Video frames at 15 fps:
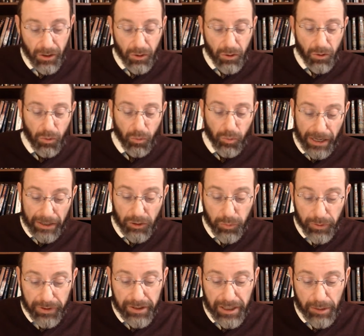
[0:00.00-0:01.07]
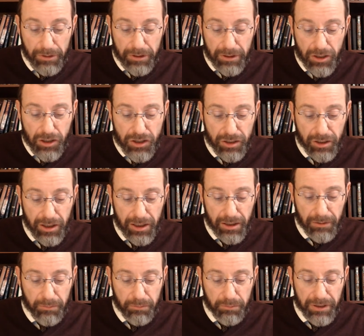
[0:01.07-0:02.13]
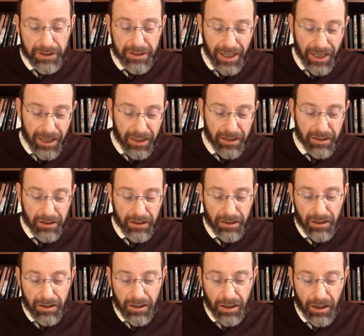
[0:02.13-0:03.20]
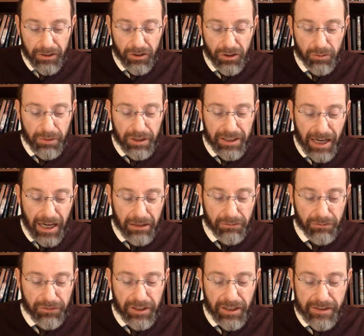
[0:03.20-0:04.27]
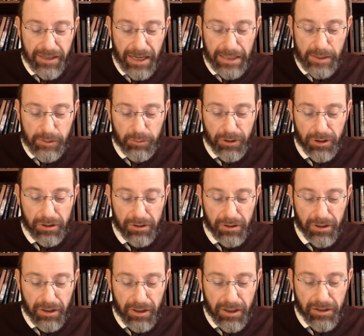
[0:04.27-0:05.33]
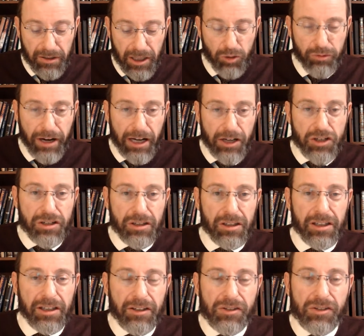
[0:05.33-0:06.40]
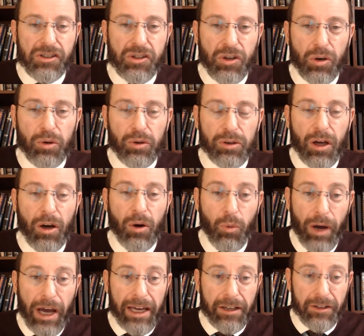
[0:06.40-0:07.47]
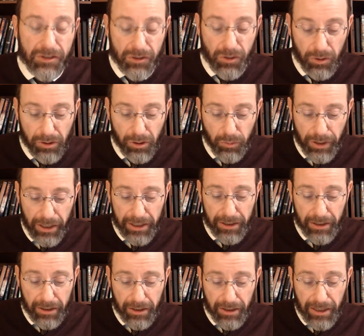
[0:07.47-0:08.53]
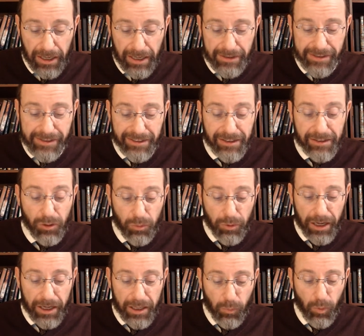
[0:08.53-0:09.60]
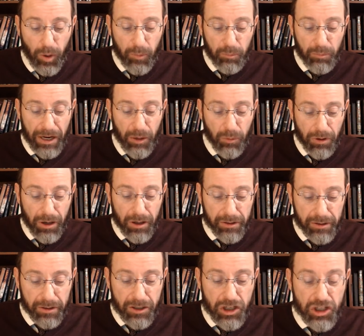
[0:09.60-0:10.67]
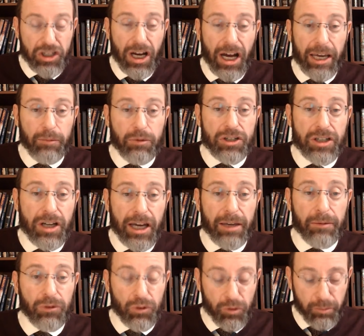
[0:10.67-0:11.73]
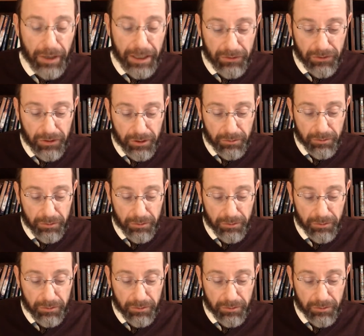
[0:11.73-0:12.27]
went with them initially, but then hayu meganvin es atzmon. They gradually stole away, and slid away one by one, shnayim, 2 by 2.